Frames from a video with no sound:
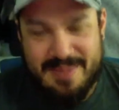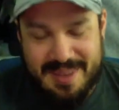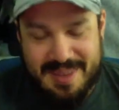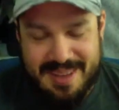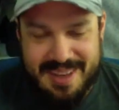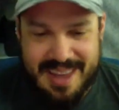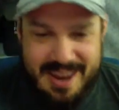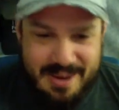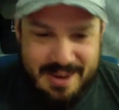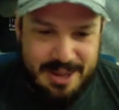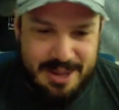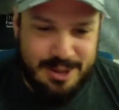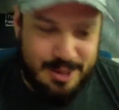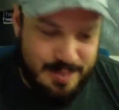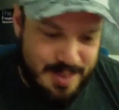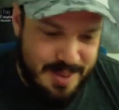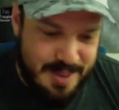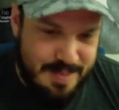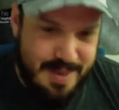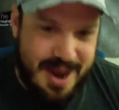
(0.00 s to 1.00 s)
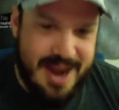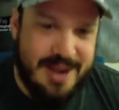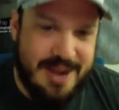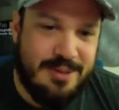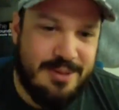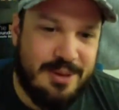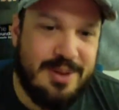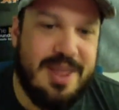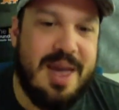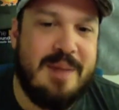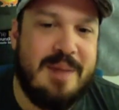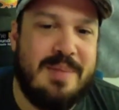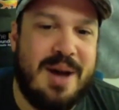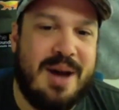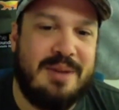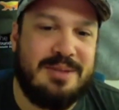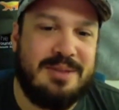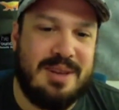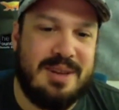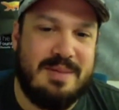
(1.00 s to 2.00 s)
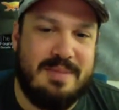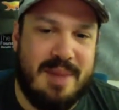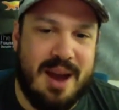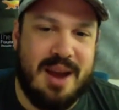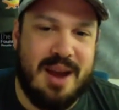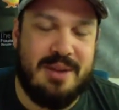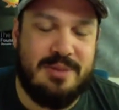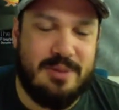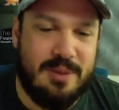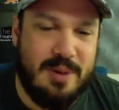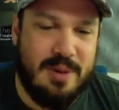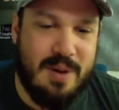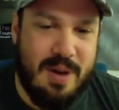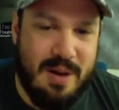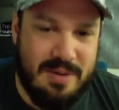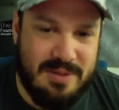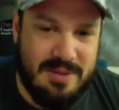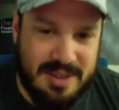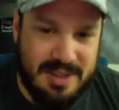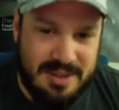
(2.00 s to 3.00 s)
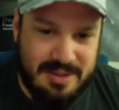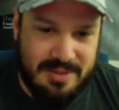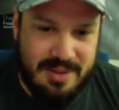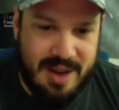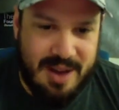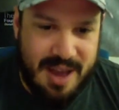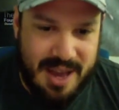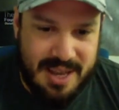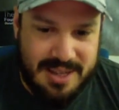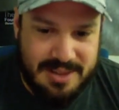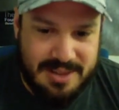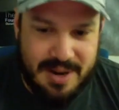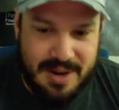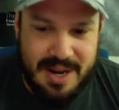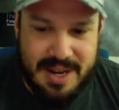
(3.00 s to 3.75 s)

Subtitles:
Anyway, so be mindful of the amounts and mindful of the device, right?